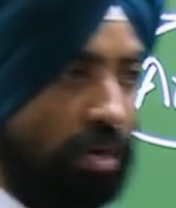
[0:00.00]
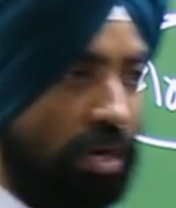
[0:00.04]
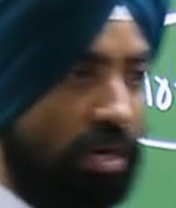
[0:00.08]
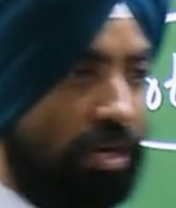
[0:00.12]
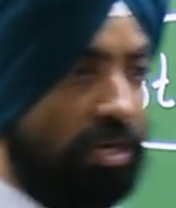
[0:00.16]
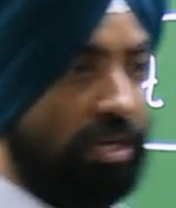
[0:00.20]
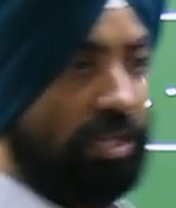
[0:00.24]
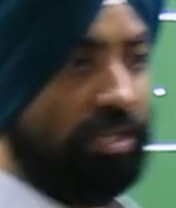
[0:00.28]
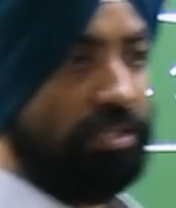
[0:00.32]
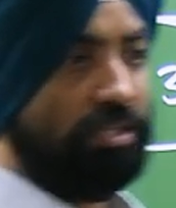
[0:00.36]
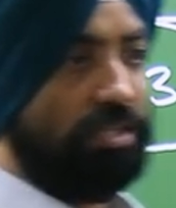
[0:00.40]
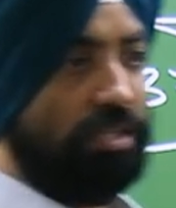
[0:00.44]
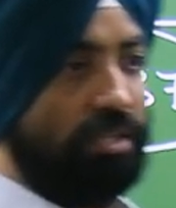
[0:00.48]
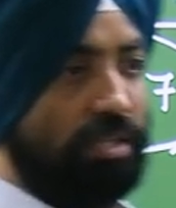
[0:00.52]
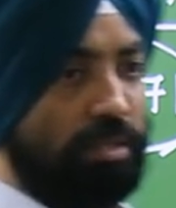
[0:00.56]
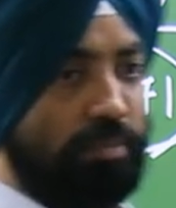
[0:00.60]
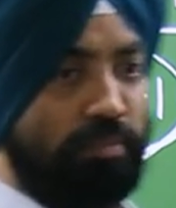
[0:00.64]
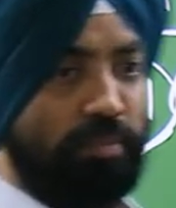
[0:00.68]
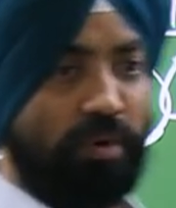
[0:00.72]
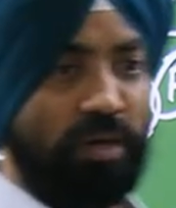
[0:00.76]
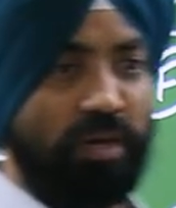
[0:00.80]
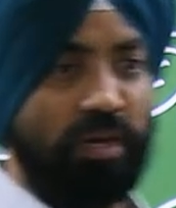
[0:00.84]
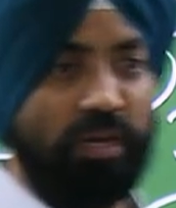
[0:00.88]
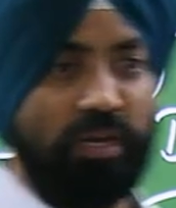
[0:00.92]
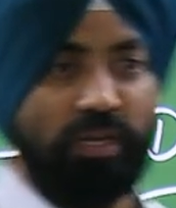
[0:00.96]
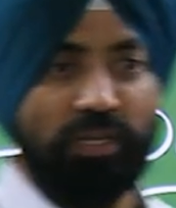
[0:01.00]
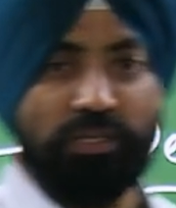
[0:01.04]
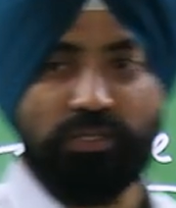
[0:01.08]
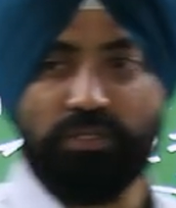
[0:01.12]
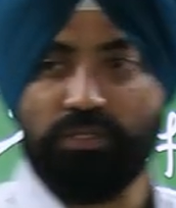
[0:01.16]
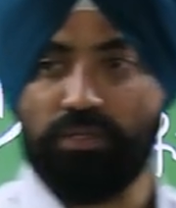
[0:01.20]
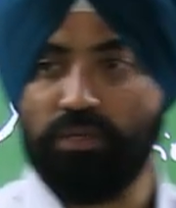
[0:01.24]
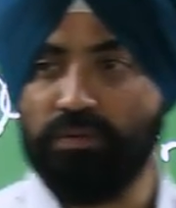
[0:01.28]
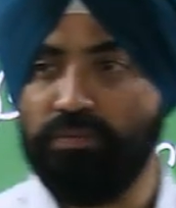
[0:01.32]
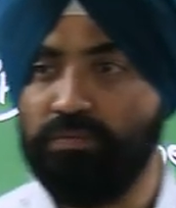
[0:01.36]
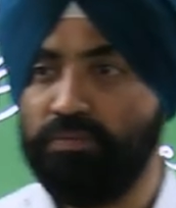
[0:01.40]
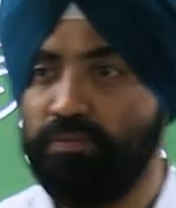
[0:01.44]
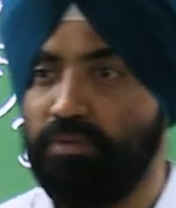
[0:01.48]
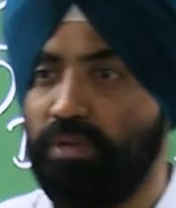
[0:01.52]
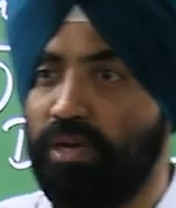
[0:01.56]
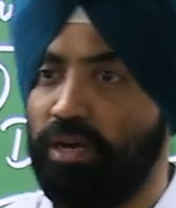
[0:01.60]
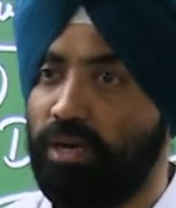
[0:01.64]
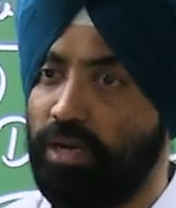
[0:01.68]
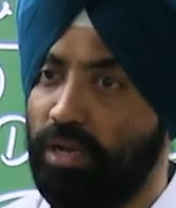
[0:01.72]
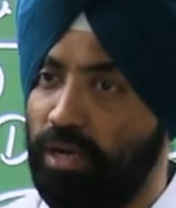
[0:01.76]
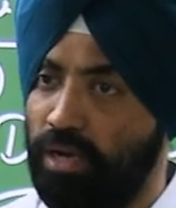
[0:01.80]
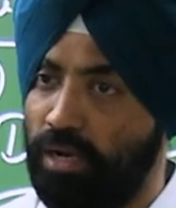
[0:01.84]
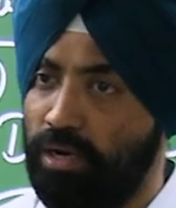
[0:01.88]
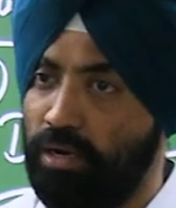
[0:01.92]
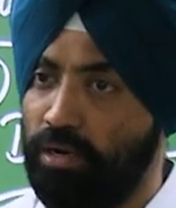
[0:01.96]
contest in the politics of
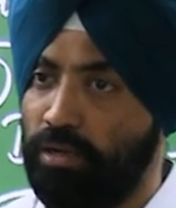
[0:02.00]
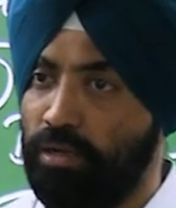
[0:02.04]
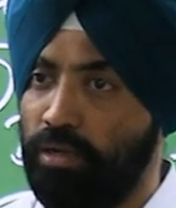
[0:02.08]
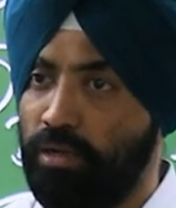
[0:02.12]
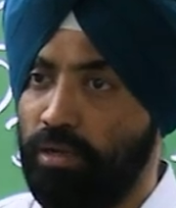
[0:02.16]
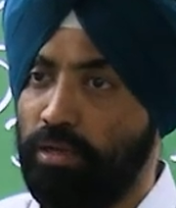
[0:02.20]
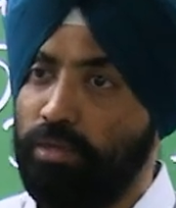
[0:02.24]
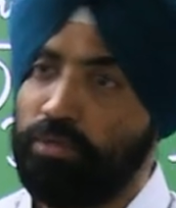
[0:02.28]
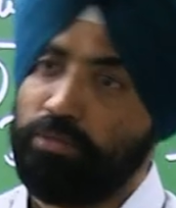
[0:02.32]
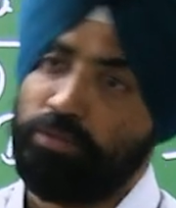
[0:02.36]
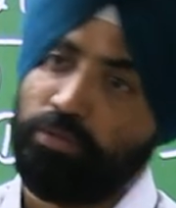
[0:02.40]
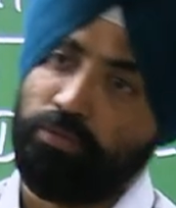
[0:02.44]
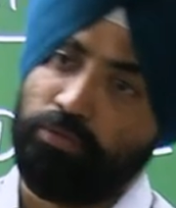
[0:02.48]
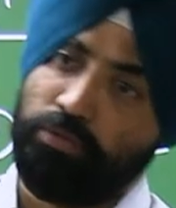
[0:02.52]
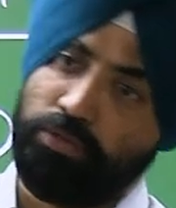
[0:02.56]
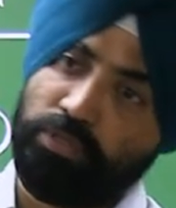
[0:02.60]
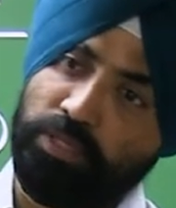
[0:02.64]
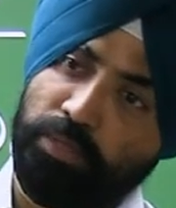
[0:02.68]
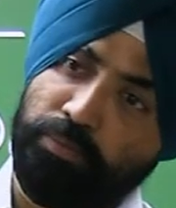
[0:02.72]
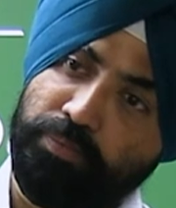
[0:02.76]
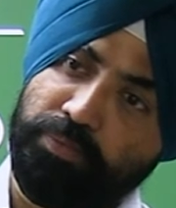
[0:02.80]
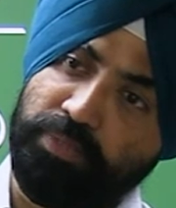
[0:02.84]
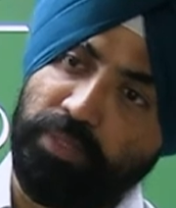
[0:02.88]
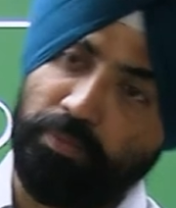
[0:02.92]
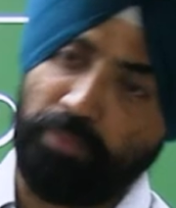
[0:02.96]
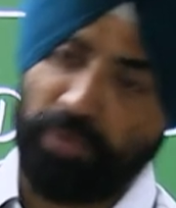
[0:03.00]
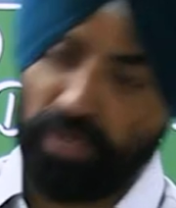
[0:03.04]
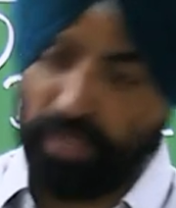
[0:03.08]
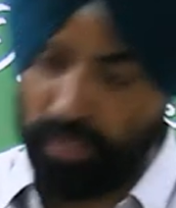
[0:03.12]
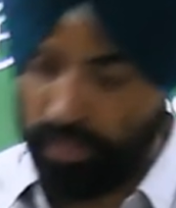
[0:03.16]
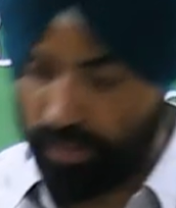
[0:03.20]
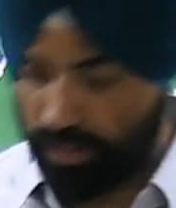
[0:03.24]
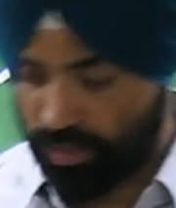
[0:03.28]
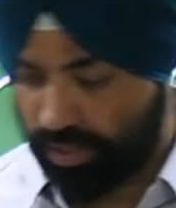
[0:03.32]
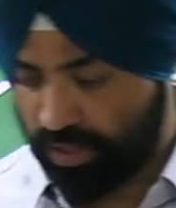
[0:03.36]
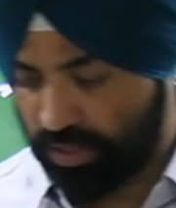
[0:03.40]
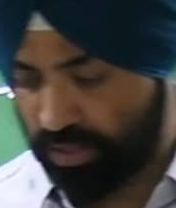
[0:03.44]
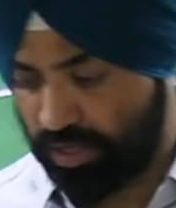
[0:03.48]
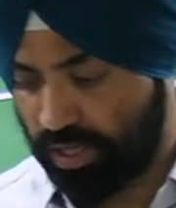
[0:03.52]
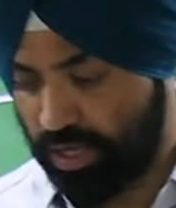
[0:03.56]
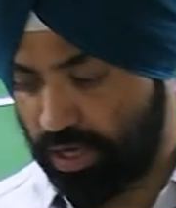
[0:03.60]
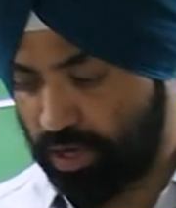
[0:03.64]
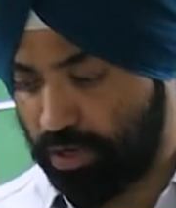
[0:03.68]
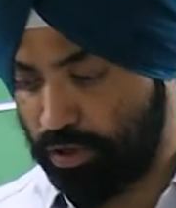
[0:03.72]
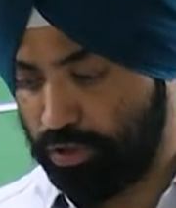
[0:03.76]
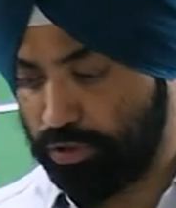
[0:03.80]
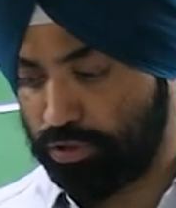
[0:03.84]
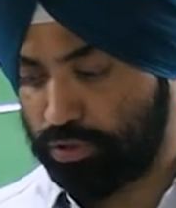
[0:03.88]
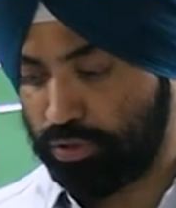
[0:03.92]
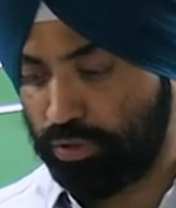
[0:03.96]
Nagaland. So then they
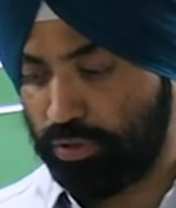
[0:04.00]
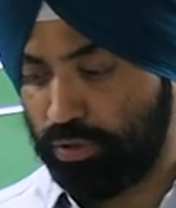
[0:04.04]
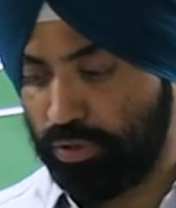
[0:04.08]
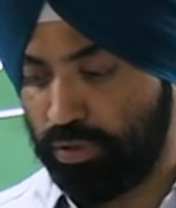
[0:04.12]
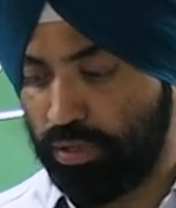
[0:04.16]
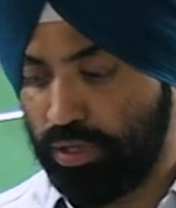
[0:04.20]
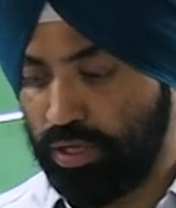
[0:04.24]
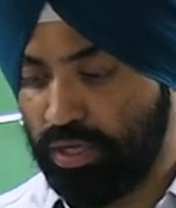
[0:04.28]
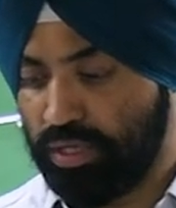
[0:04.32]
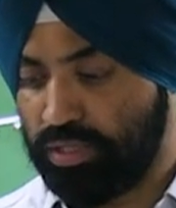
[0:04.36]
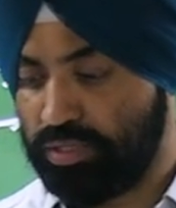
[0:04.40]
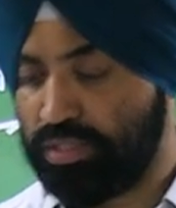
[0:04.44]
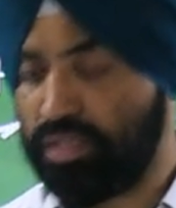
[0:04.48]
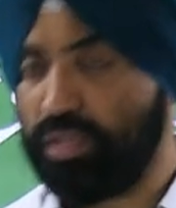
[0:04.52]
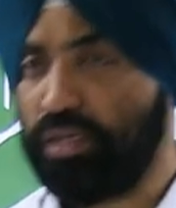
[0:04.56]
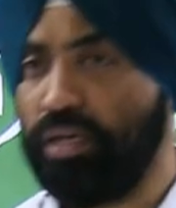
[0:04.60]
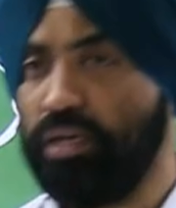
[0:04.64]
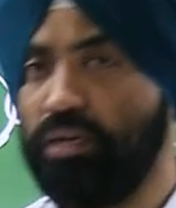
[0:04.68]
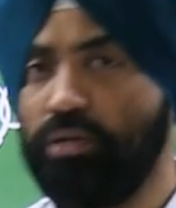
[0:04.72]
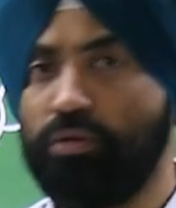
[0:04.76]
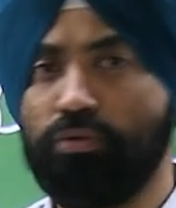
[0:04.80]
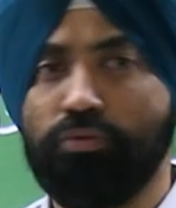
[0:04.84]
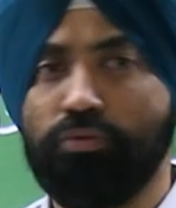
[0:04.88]
are also seeking